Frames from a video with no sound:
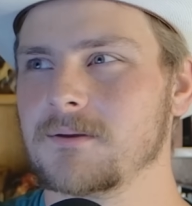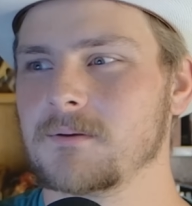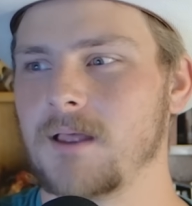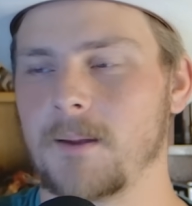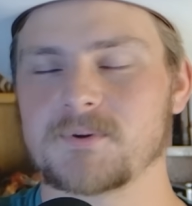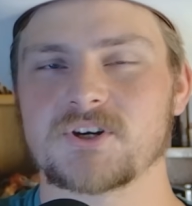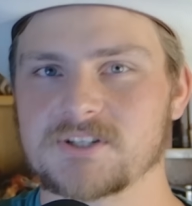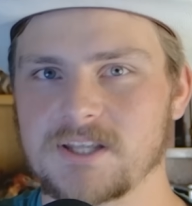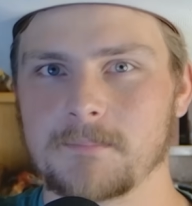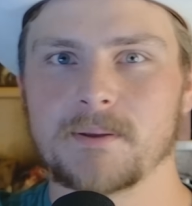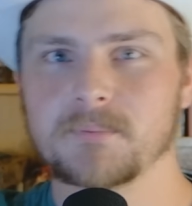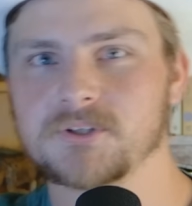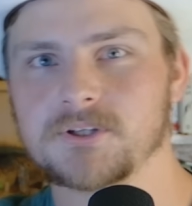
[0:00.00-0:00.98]
I'm sure some
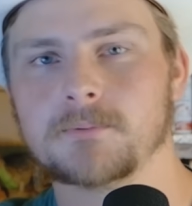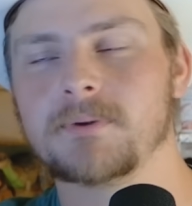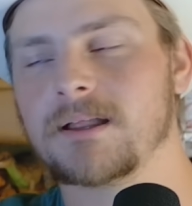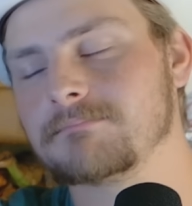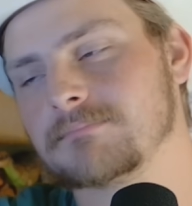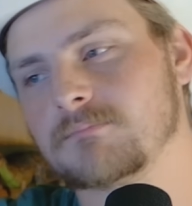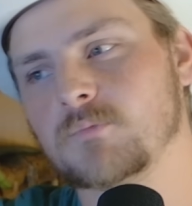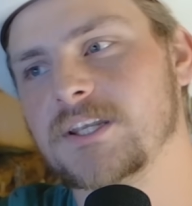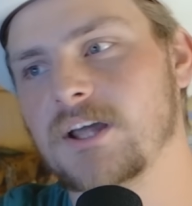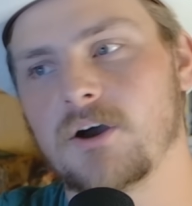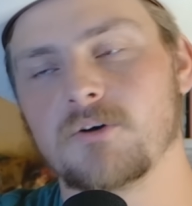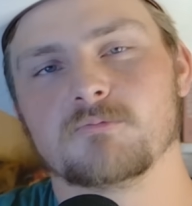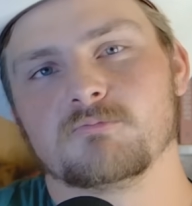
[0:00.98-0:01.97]
people do, but we
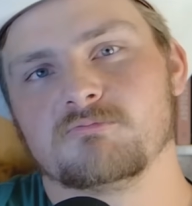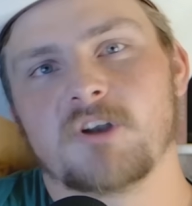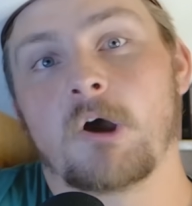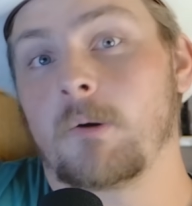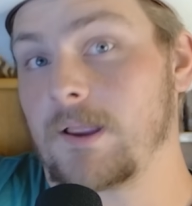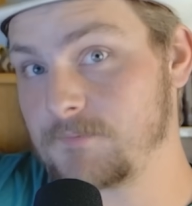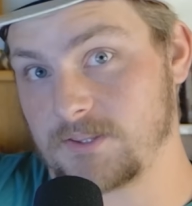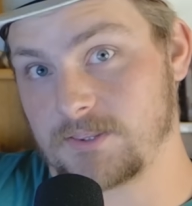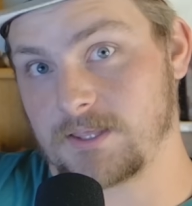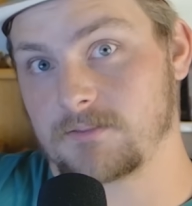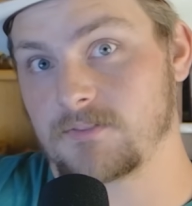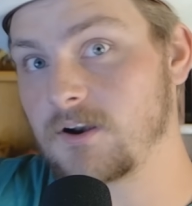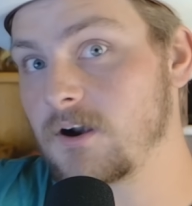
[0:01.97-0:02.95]
don't know
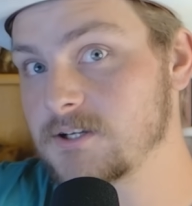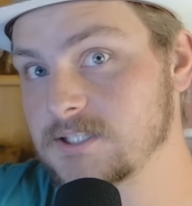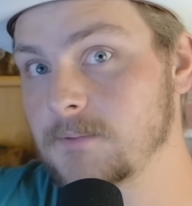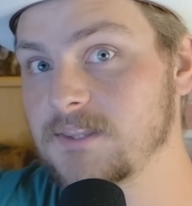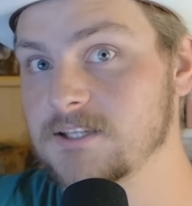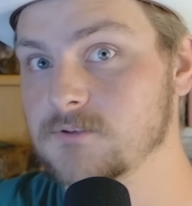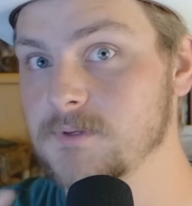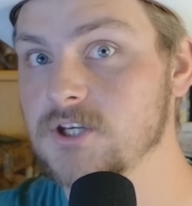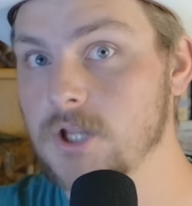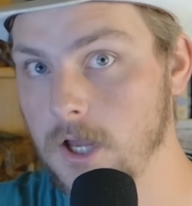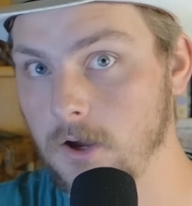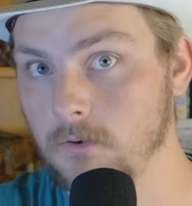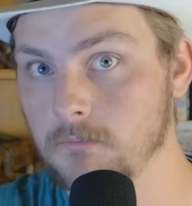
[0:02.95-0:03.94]
everything. There are some things we
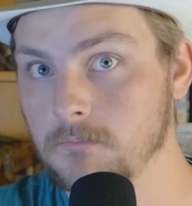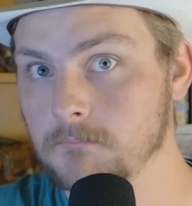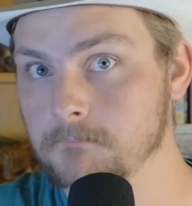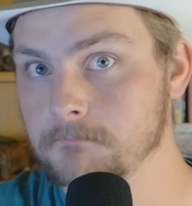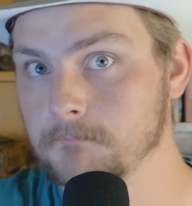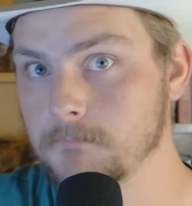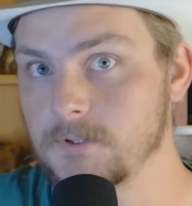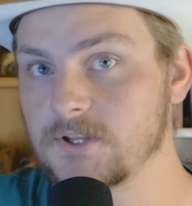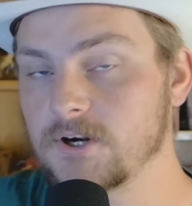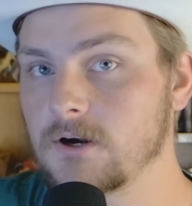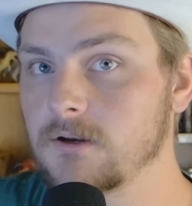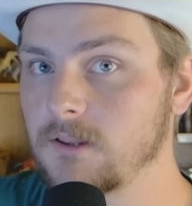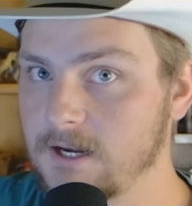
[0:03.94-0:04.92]
know, but
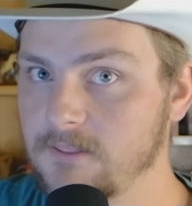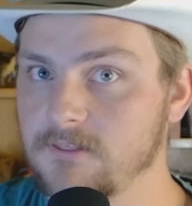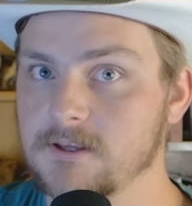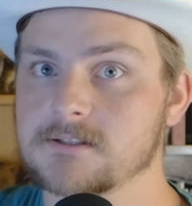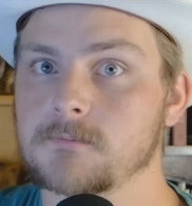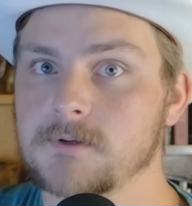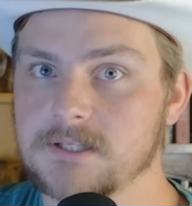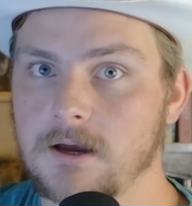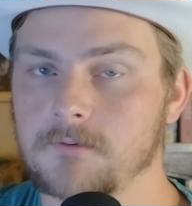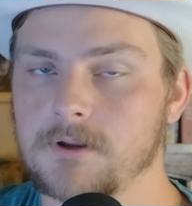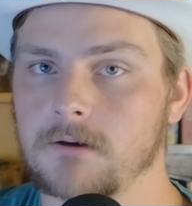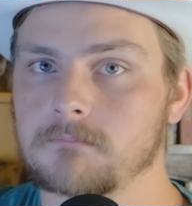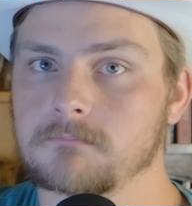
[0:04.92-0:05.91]
there are a lot of things that we
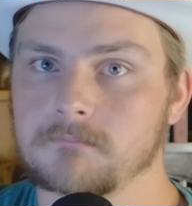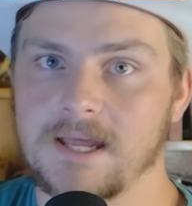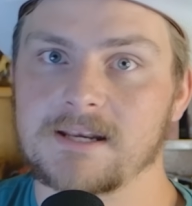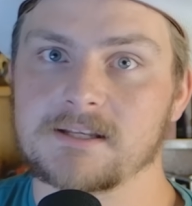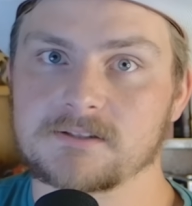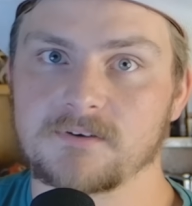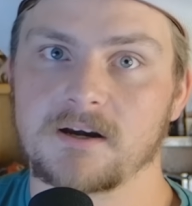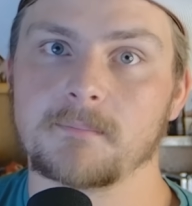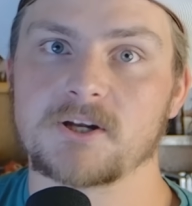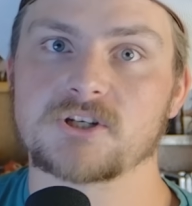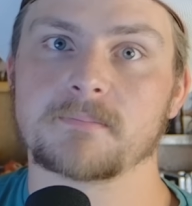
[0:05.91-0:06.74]
don't know. That is very much